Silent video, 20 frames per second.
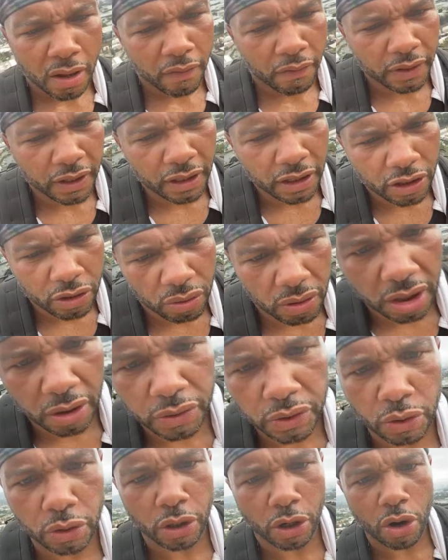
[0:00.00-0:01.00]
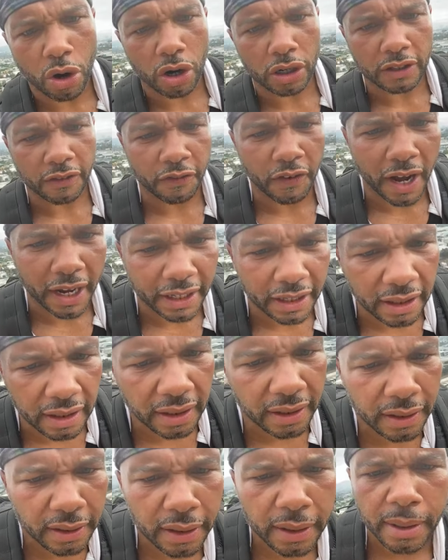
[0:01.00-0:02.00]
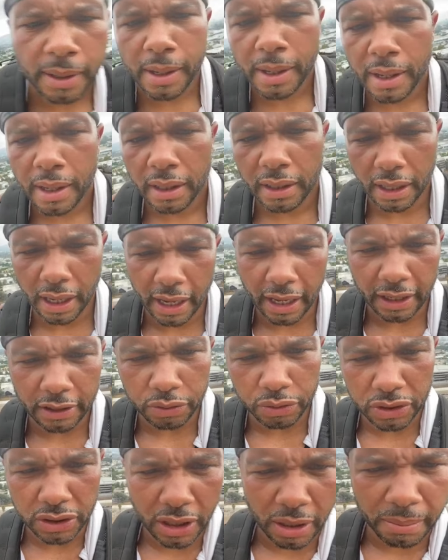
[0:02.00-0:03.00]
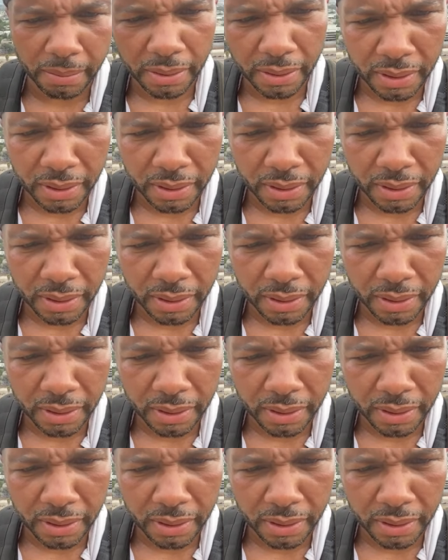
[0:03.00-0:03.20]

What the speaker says: Vanilla Gorilla was on the card to fight. Yeah, that's what's up.